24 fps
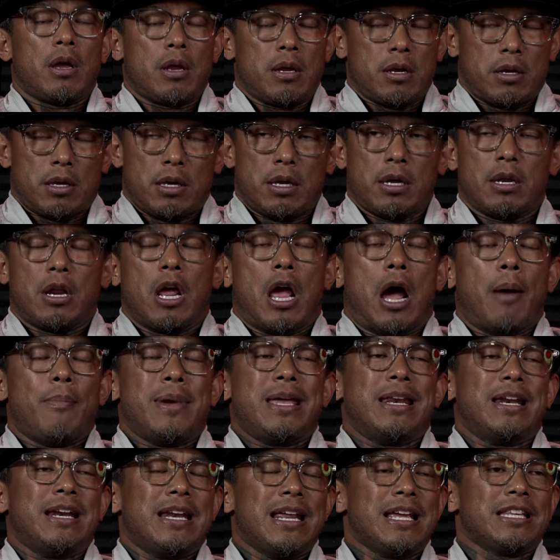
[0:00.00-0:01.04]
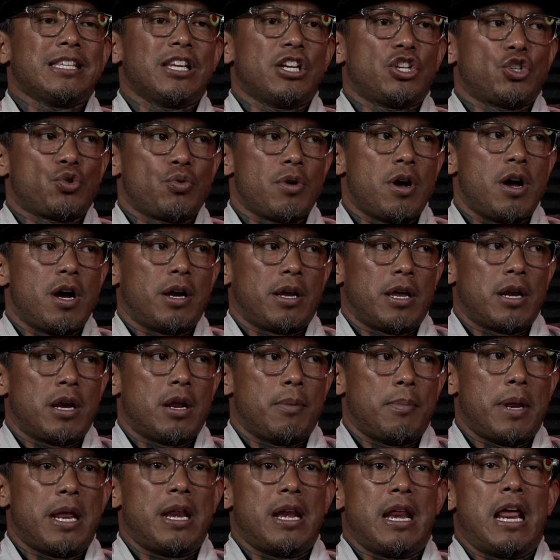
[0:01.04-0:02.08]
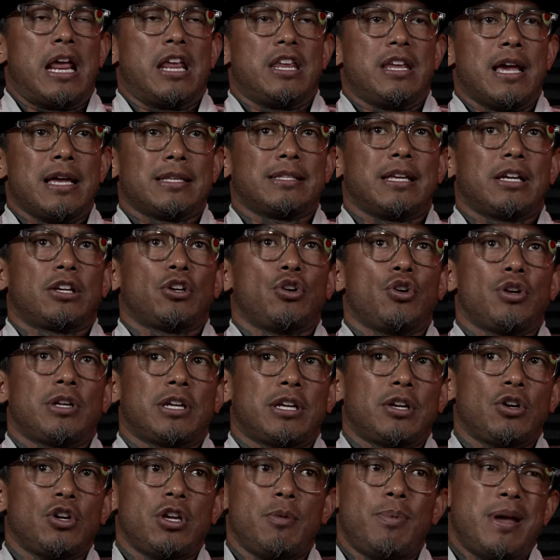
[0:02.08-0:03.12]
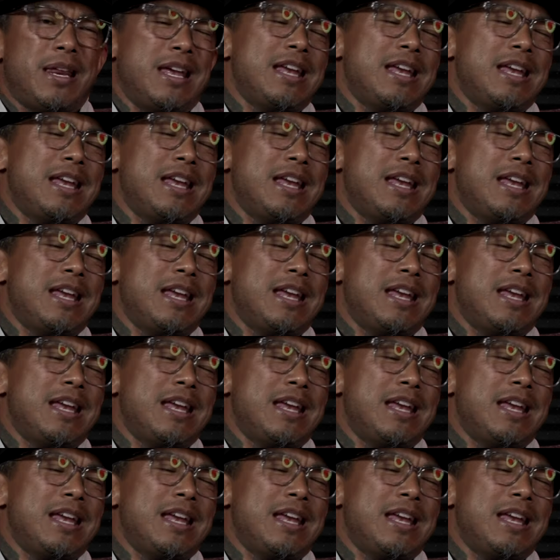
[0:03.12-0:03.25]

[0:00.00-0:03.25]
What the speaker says: But, I mean, it is a drug, and I mean, yes, it could kill you, but